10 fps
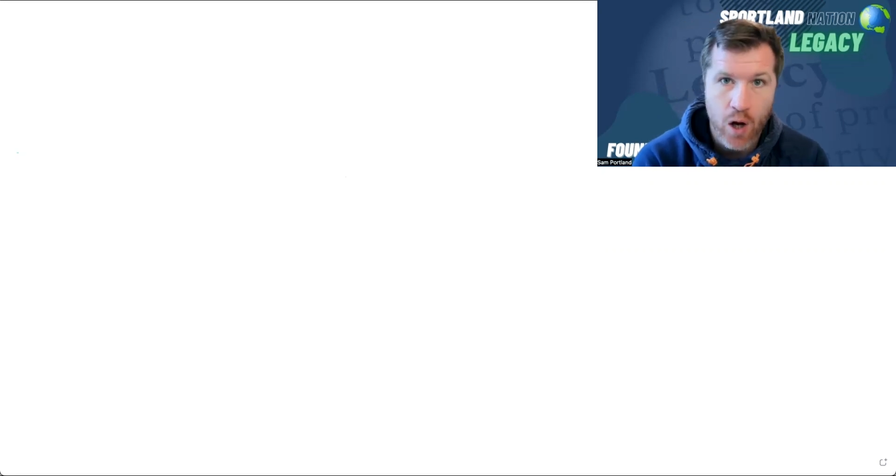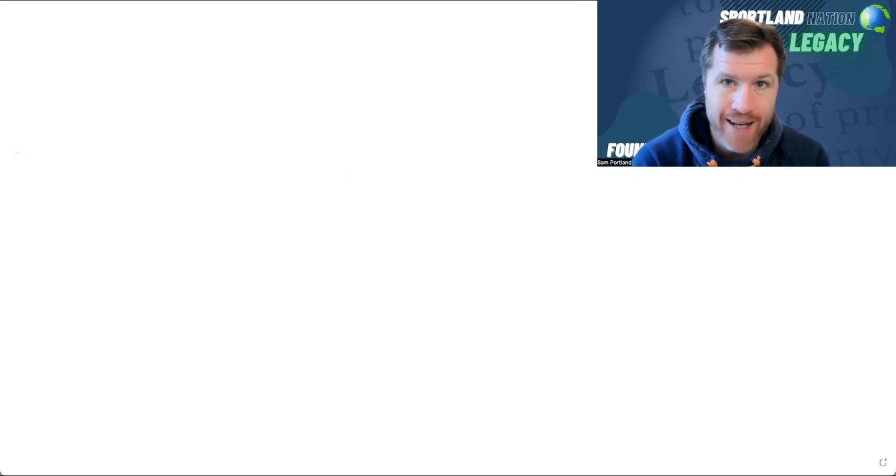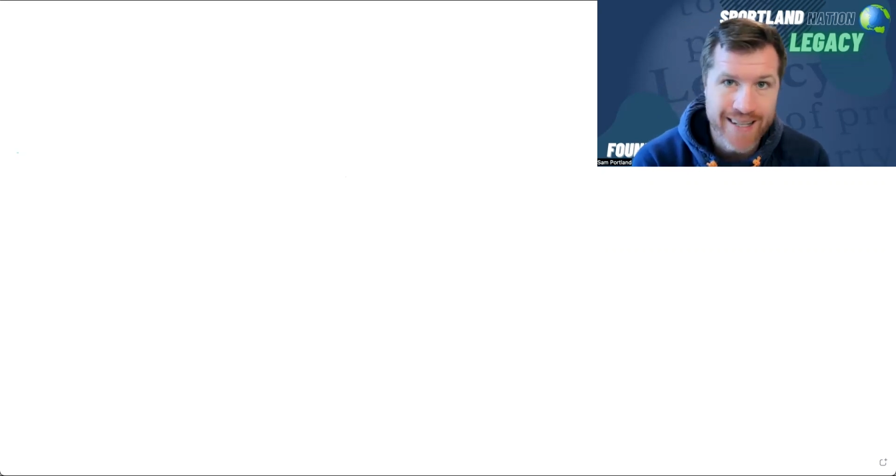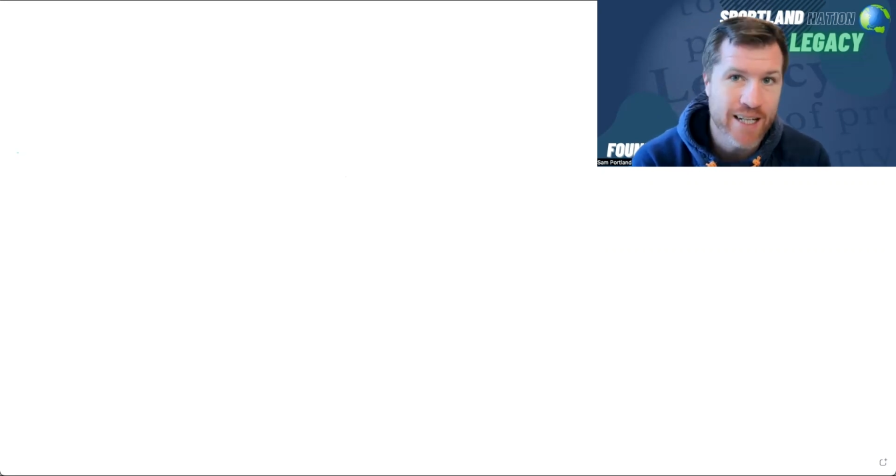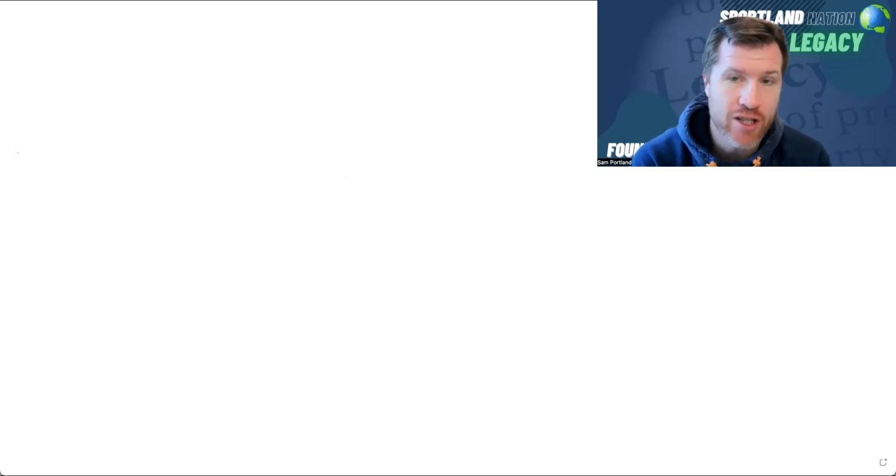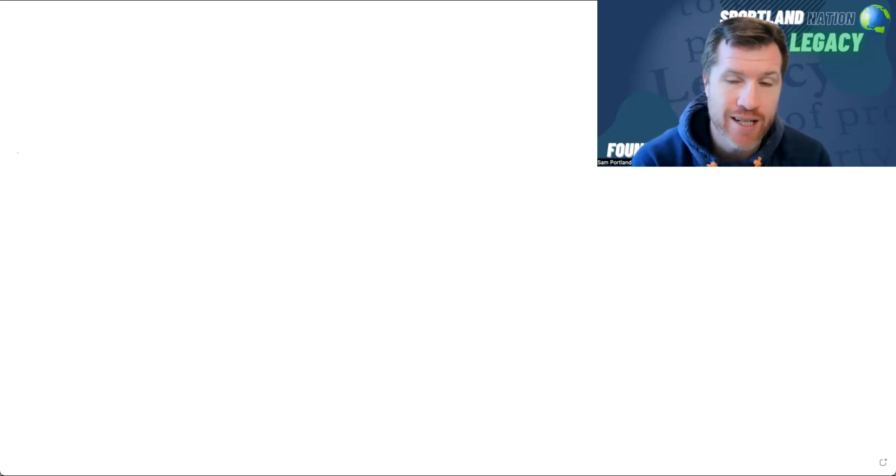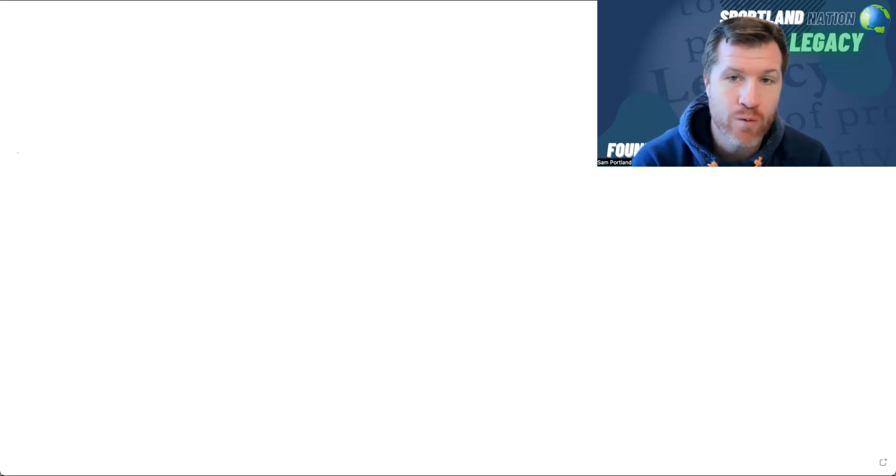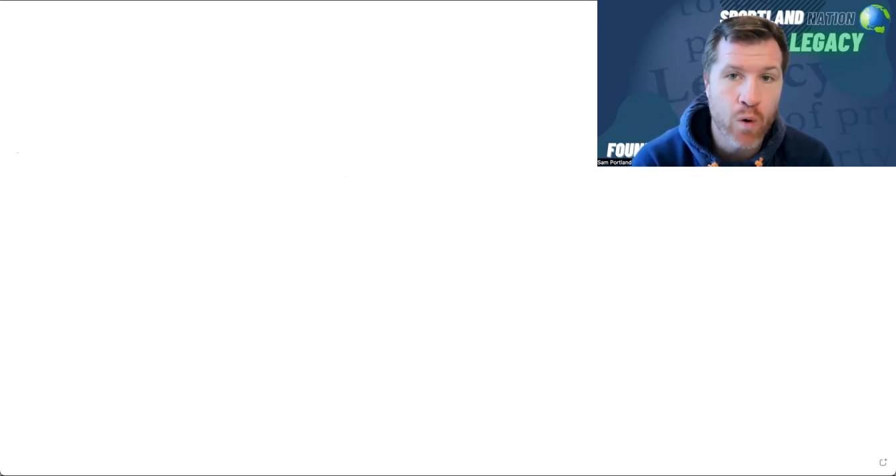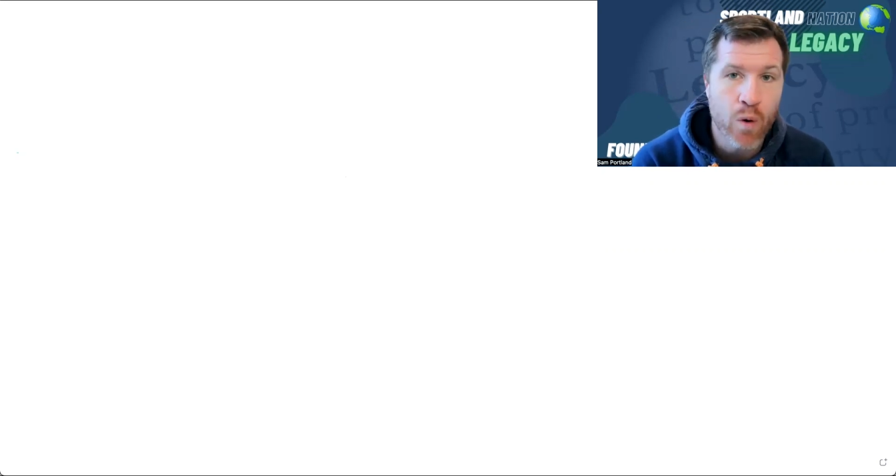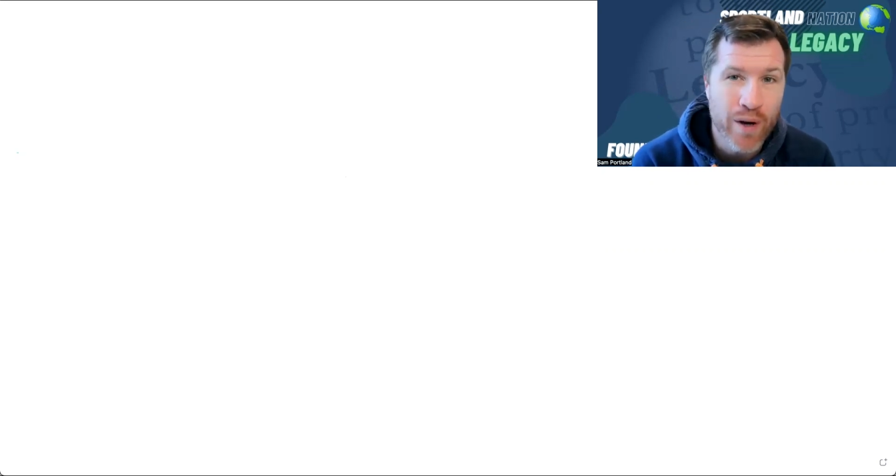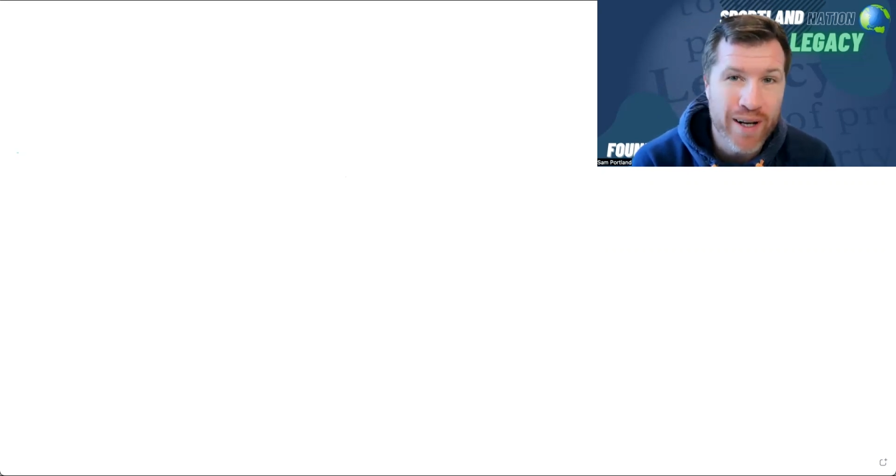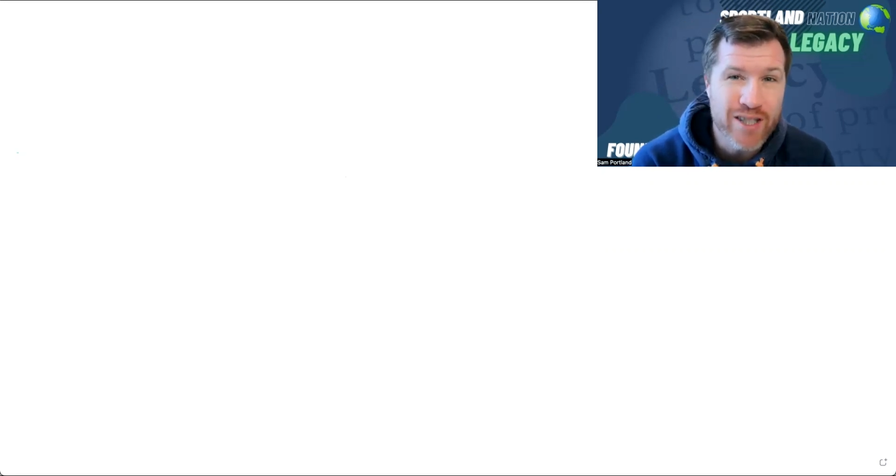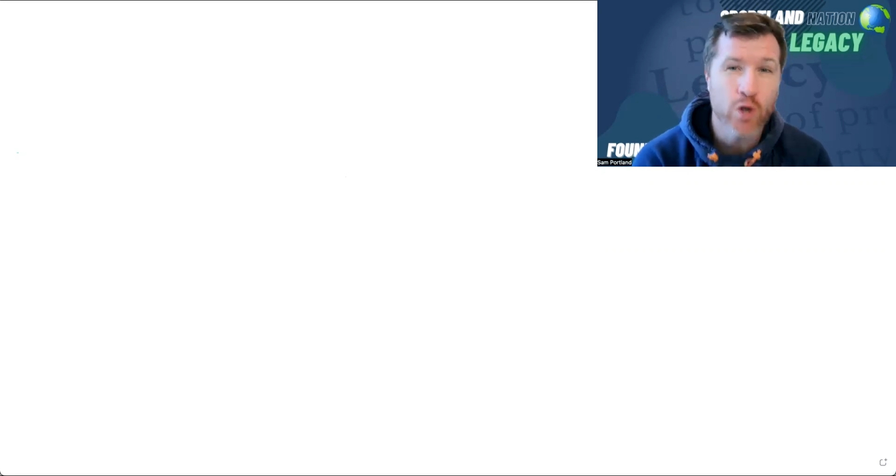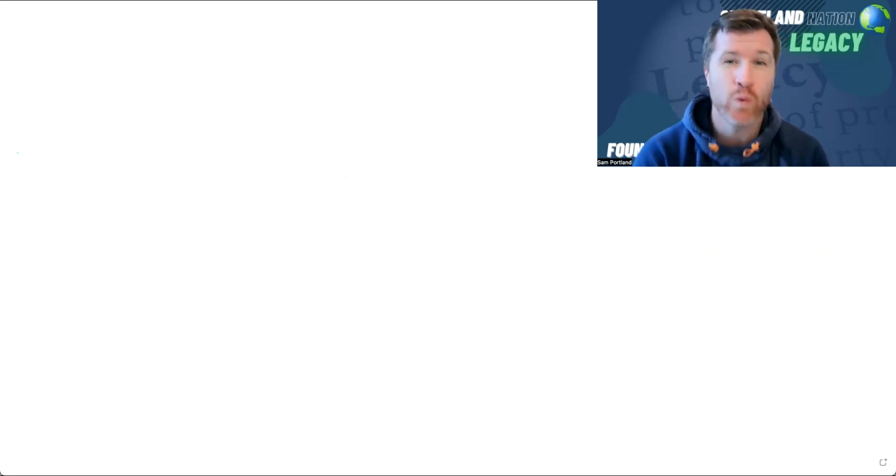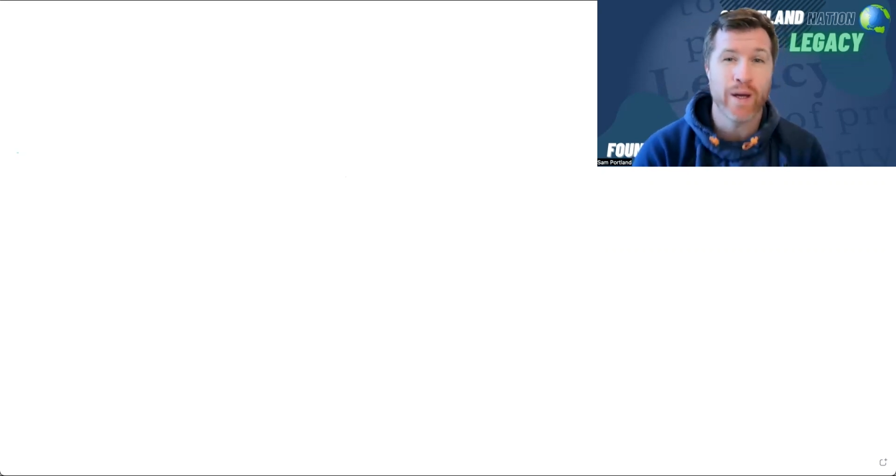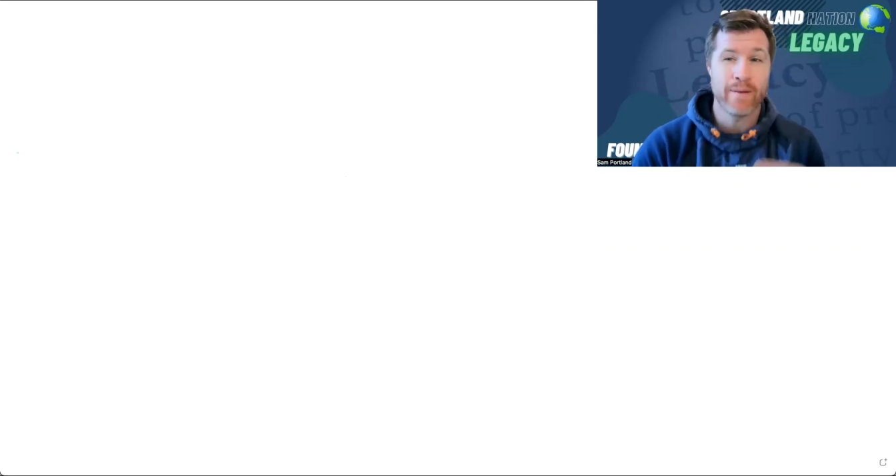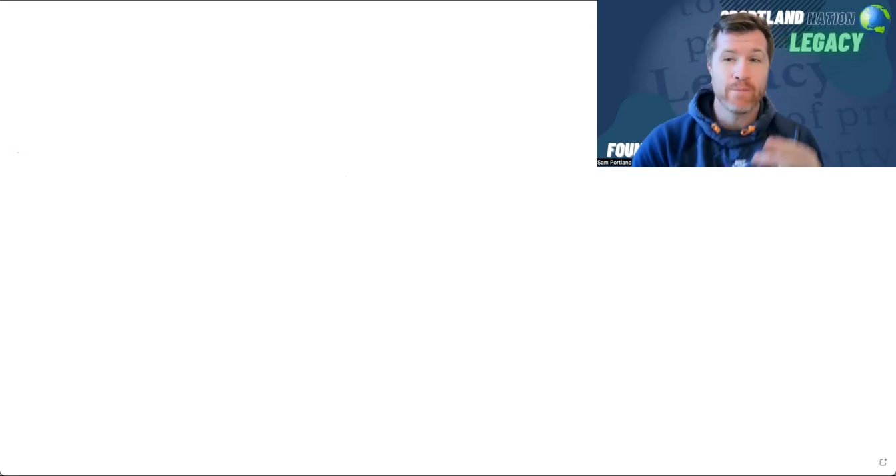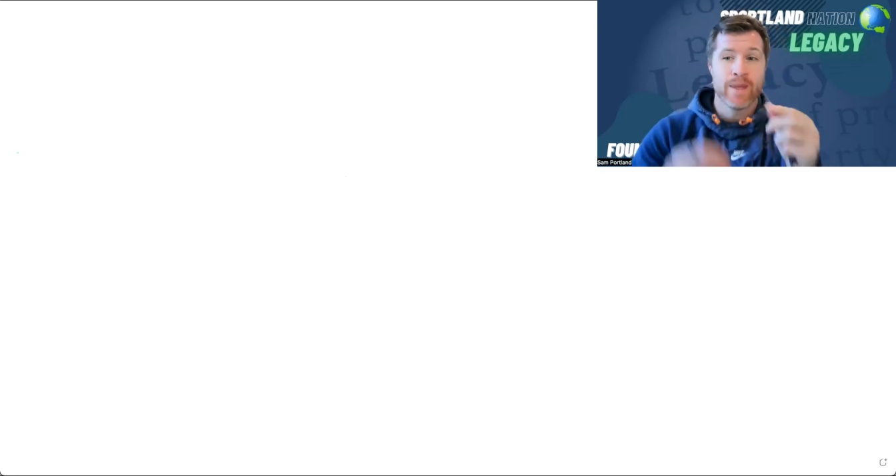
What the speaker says: Essentially, what we're doing